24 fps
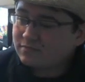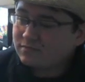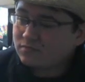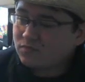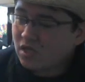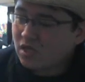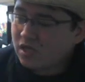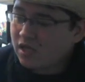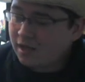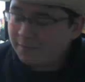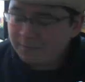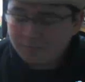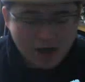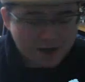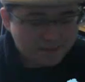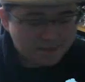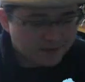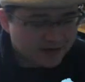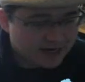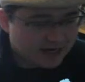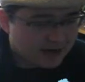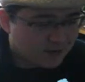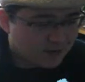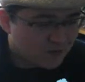Yeah. I'll pop
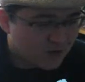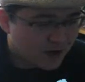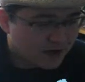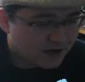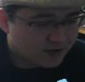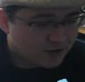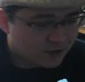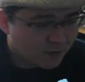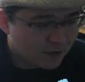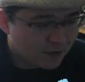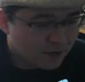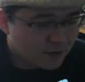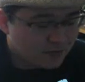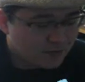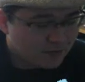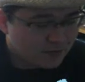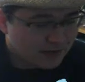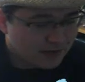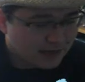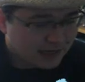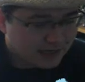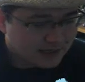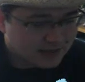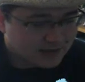it in and run it through.
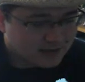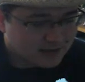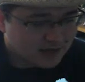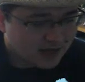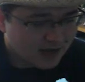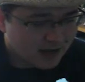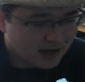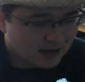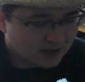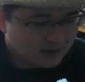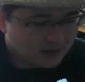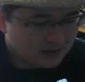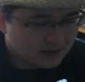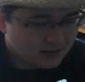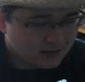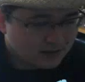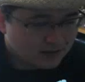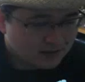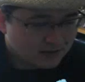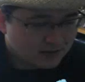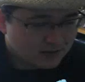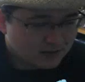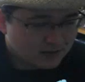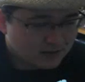It's uh
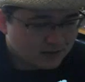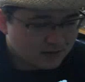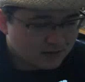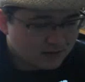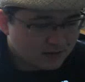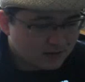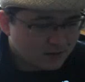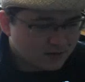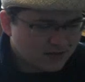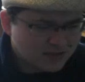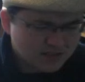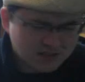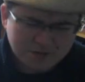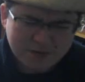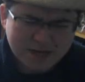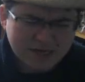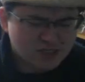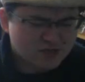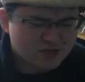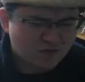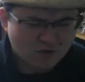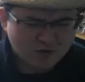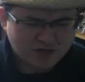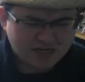
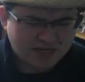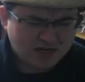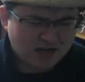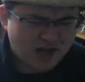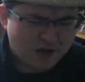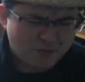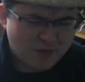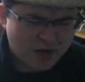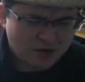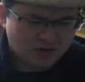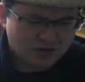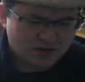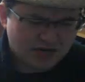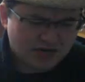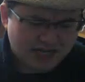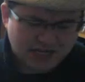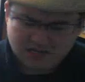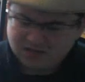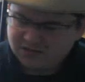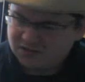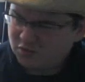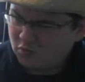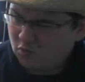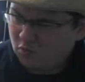Smash 4 didn't come out
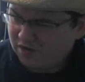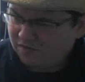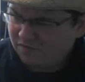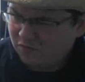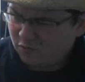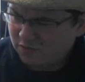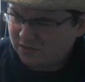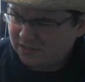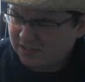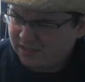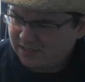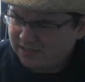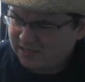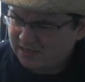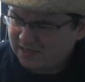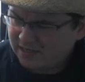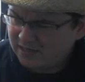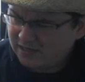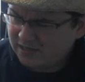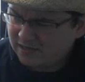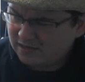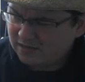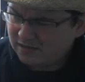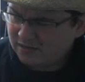in 2014, yes, did it?
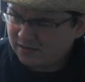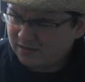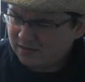it?